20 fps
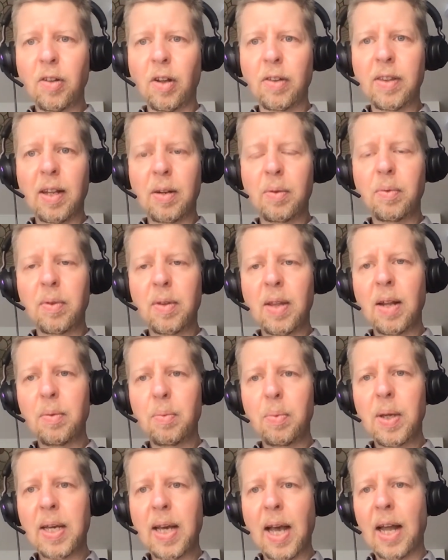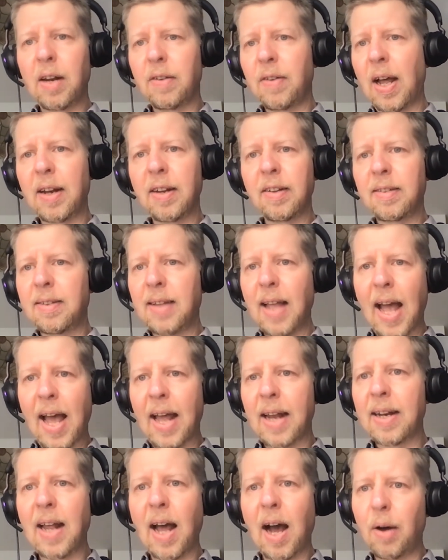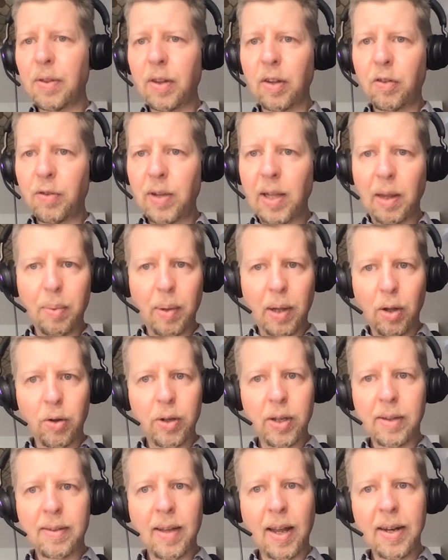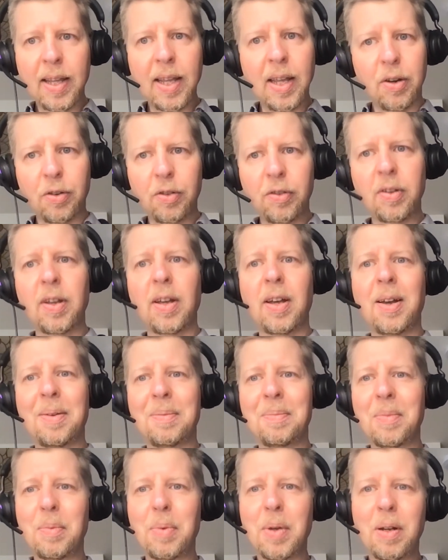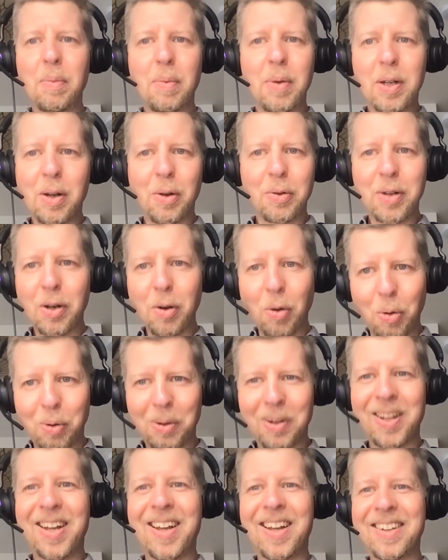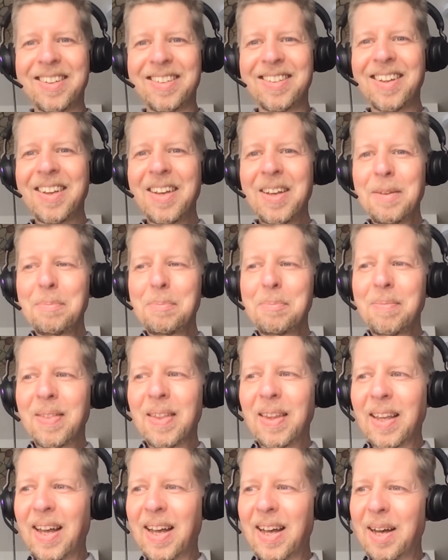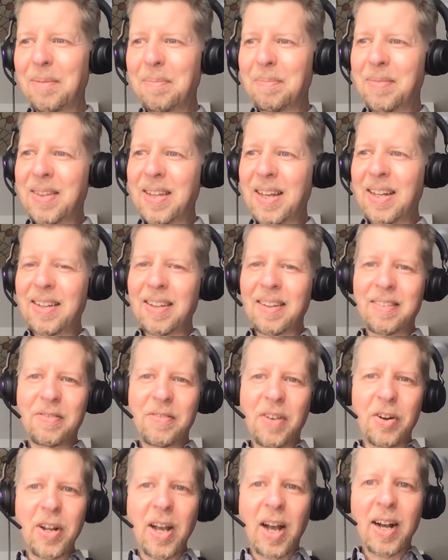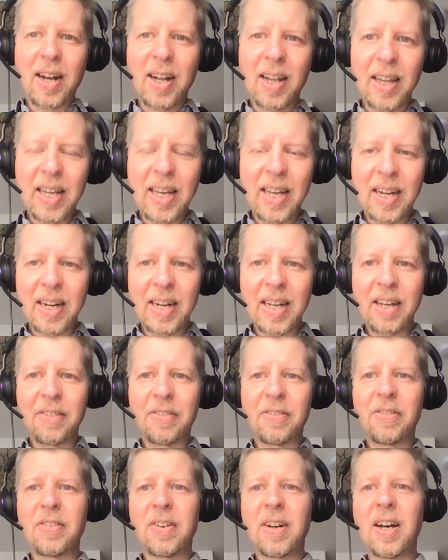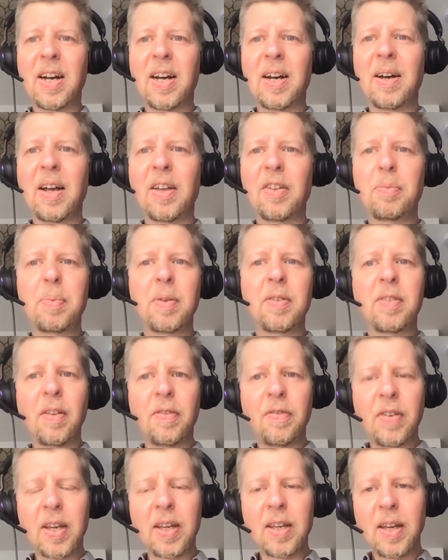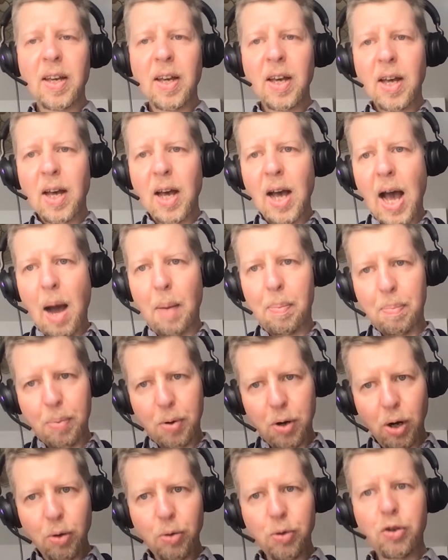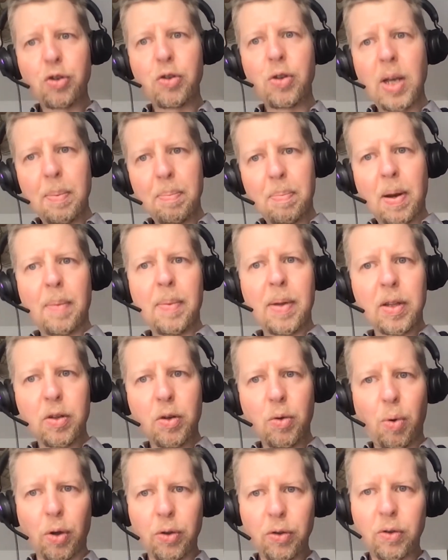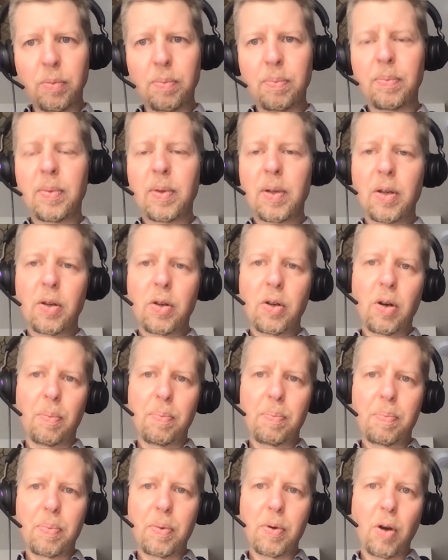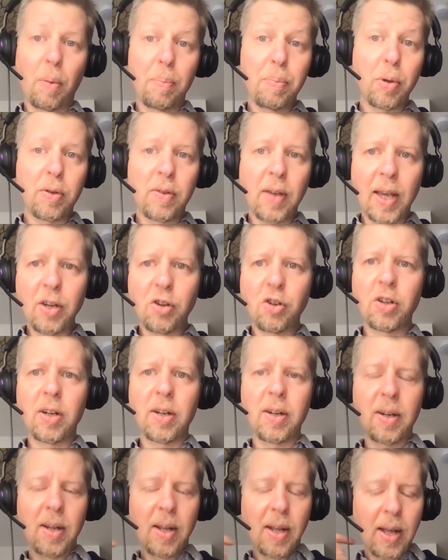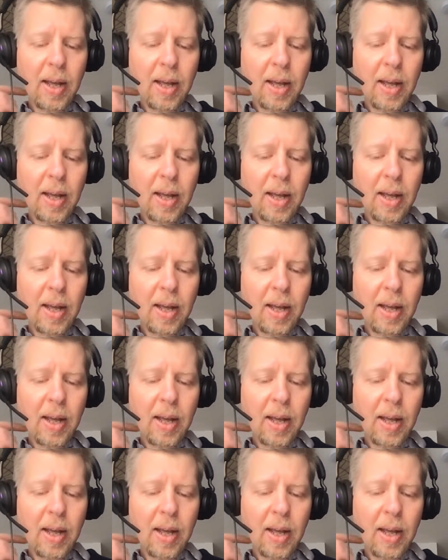not that we kind of understand how this field will look in 10 years. We don't at all. And it is very unclear if a specific approach to implement quantum computation